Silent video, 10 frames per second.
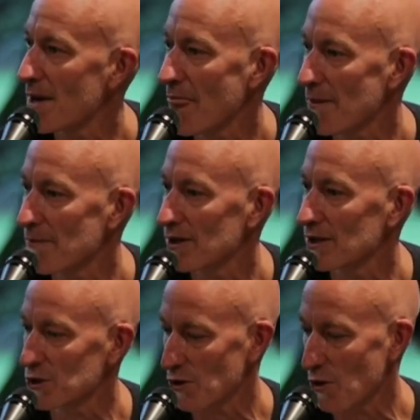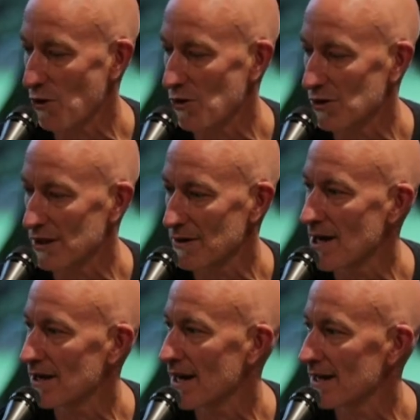about the book of Joel and about